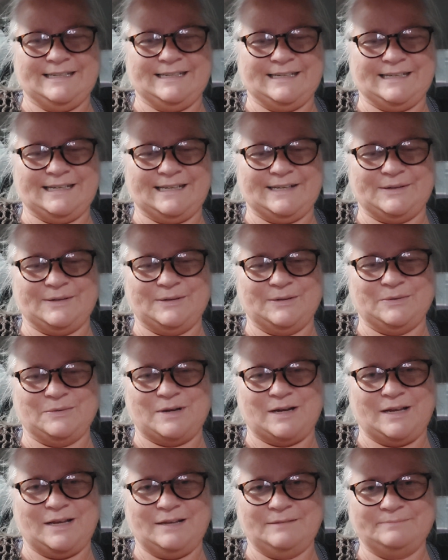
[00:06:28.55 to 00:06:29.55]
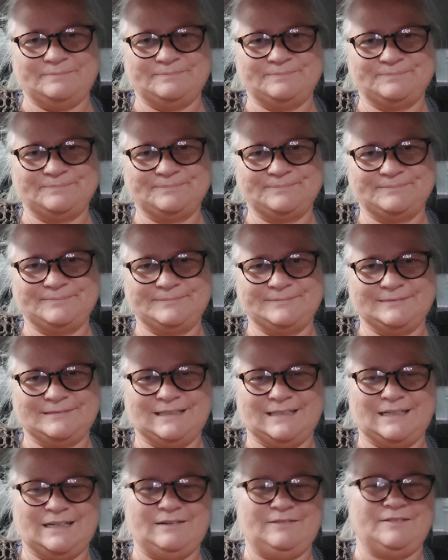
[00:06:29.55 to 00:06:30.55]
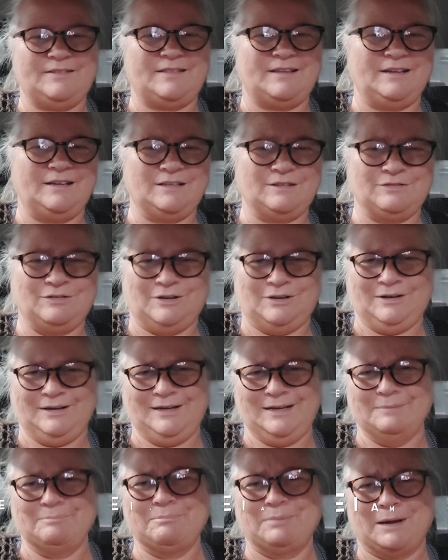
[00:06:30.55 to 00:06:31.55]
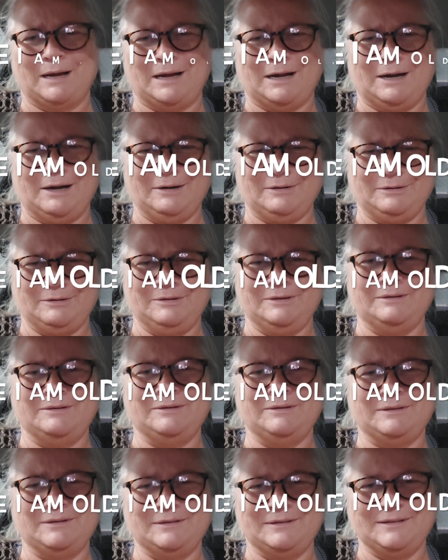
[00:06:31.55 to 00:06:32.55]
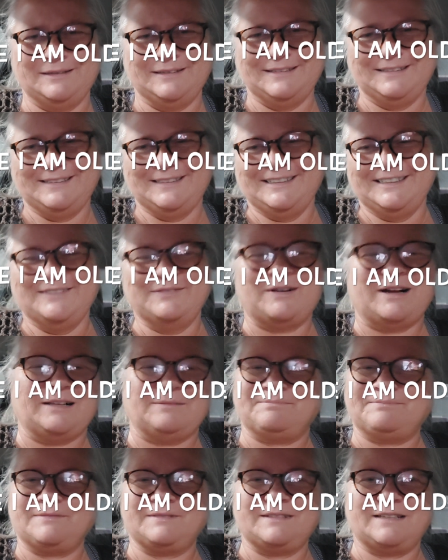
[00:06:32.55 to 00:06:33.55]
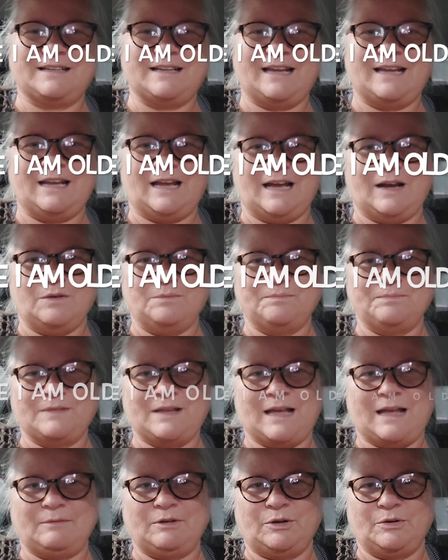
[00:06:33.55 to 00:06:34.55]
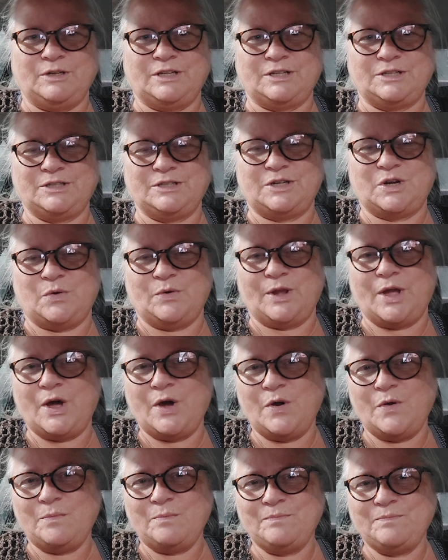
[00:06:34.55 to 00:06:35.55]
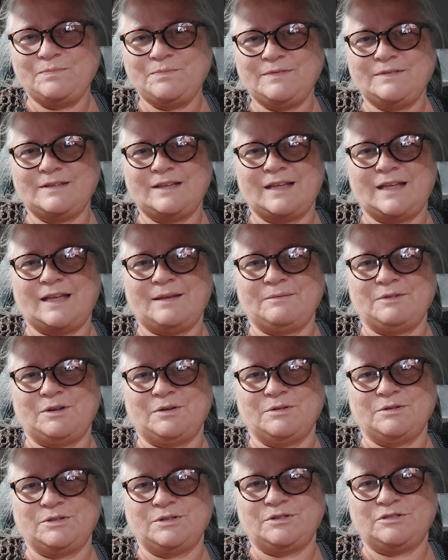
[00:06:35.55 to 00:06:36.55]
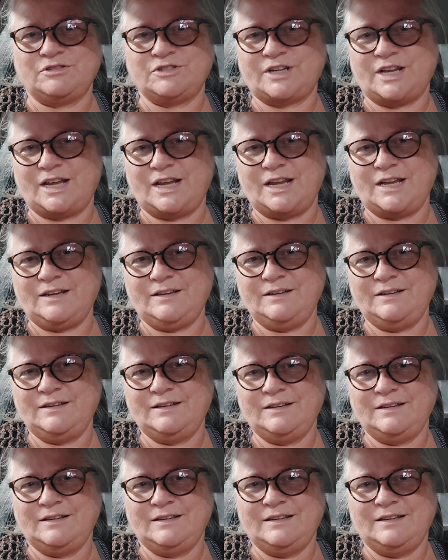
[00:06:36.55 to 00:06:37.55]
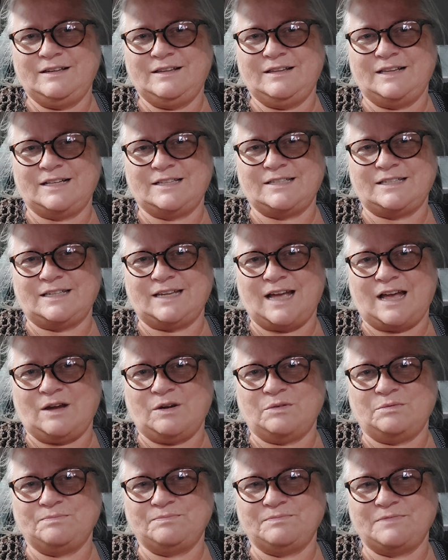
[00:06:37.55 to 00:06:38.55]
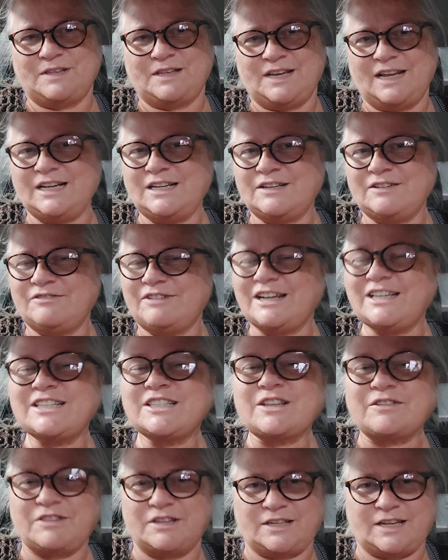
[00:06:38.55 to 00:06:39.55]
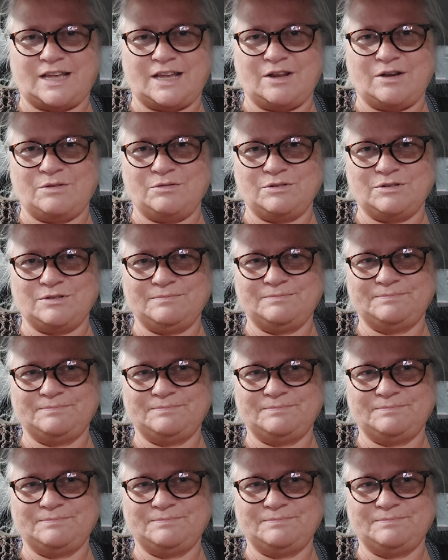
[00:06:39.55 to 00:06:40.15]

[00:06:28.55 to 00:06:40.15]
I don't know why. Everything is falling apart. Well, anyhow, I'm going home. I'm going to crochet. Let's see how the rest of the day goes.